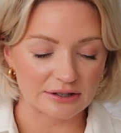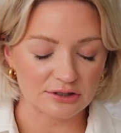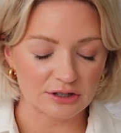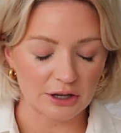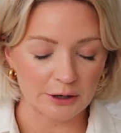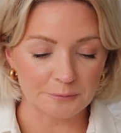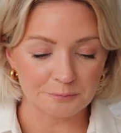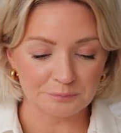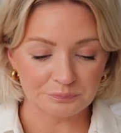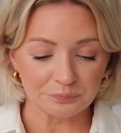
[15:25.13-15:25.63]

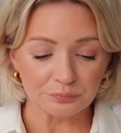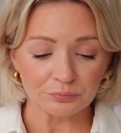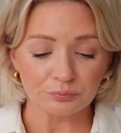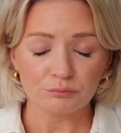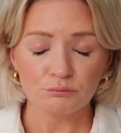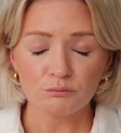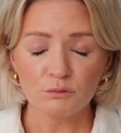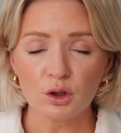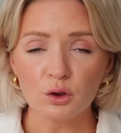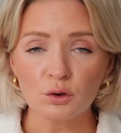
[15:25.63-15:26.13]
So
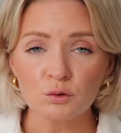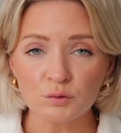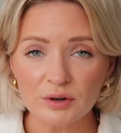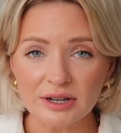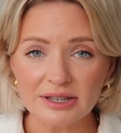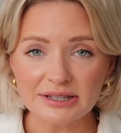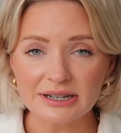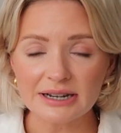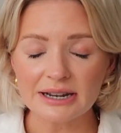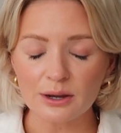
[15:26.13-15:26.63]

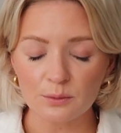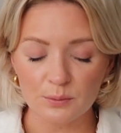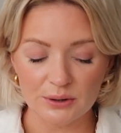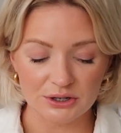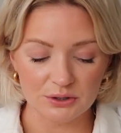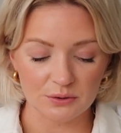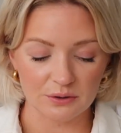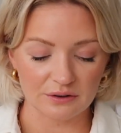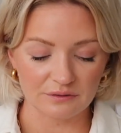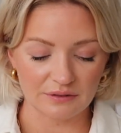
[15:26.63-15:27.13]
recently I
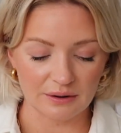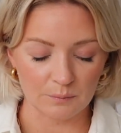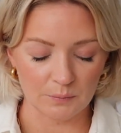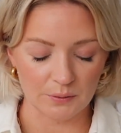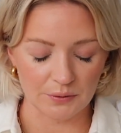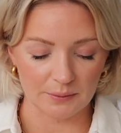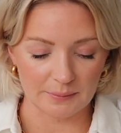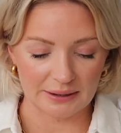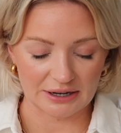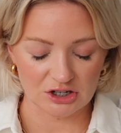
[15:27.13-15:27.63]
went to an event
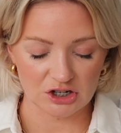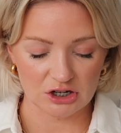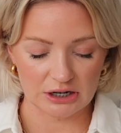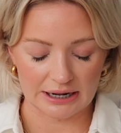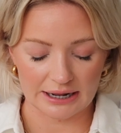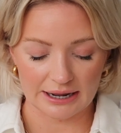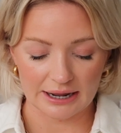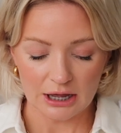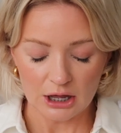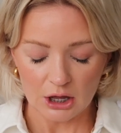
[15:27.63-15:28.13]
with them
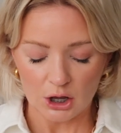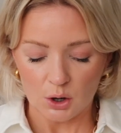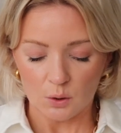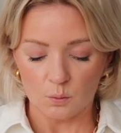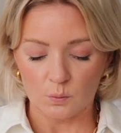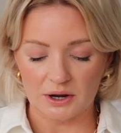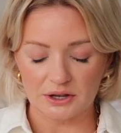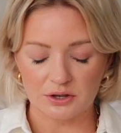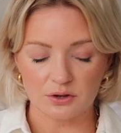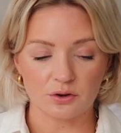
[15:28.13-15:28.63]
actually,
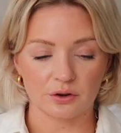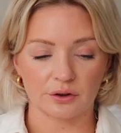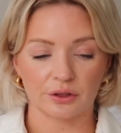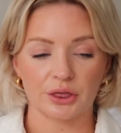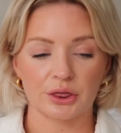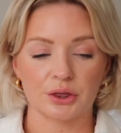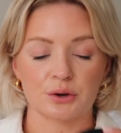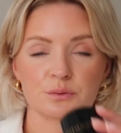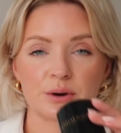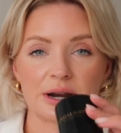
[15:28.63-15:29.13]
where you got
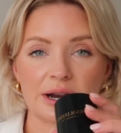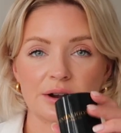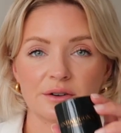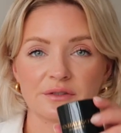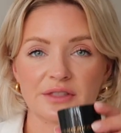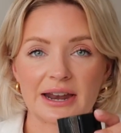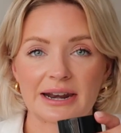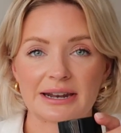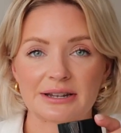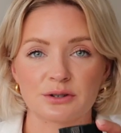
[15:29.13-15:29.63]
3
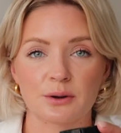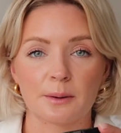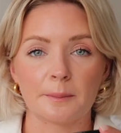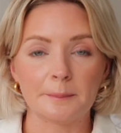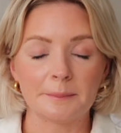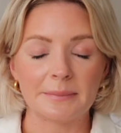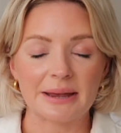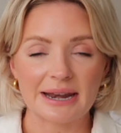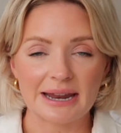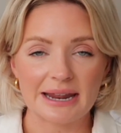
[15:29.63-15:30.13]
of their little
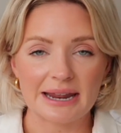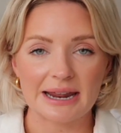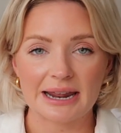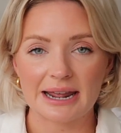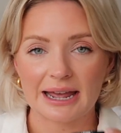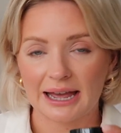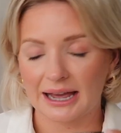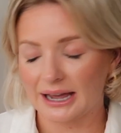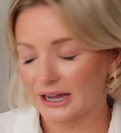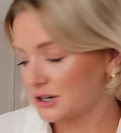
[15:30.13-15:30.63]
mini
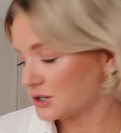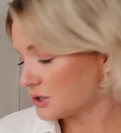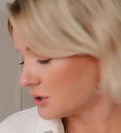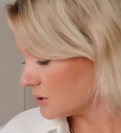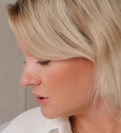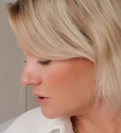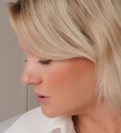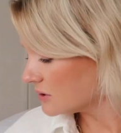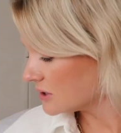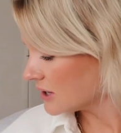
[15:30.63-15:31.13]

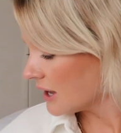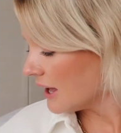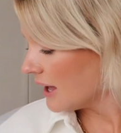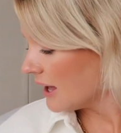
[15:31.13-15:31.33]
candles.